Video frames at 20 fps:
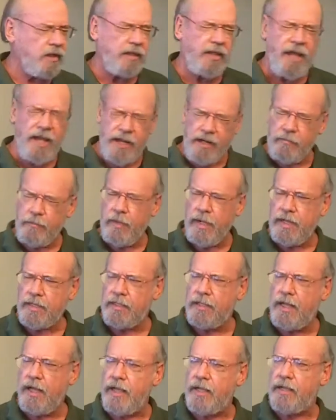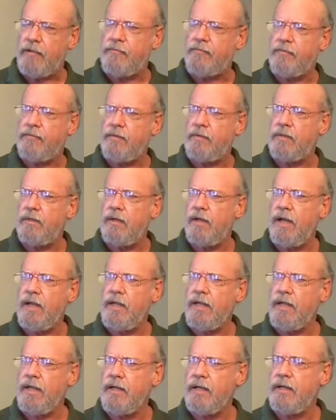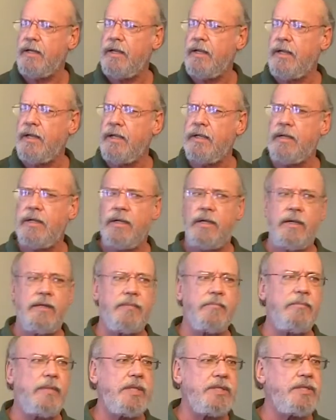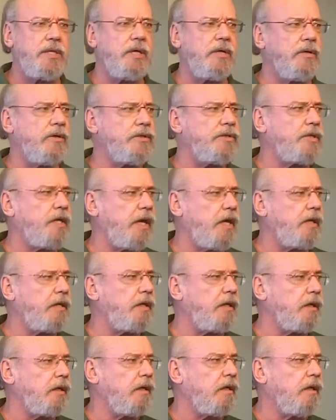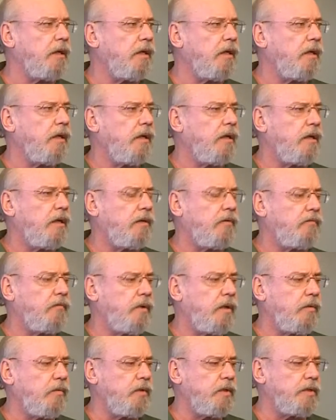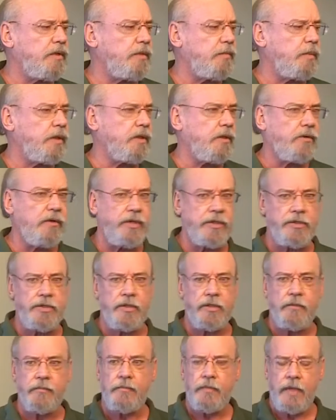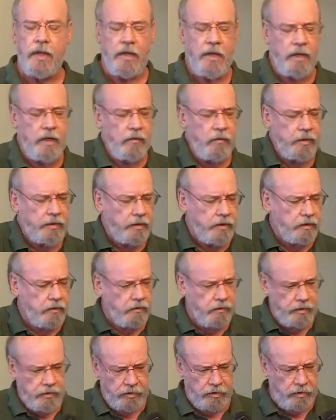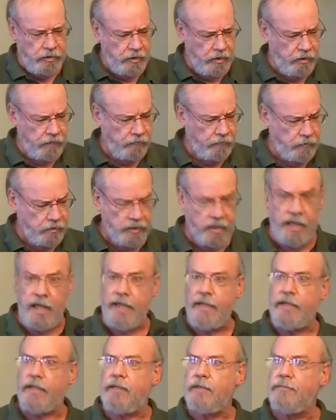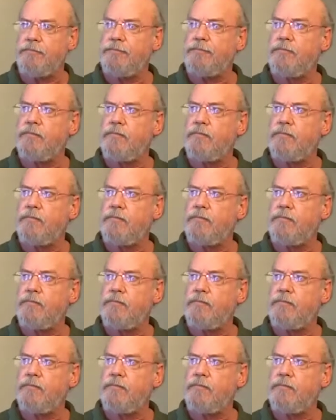a lot of my life, I had a misunderstanding of what it was to be a Christian and what the Christian life was like.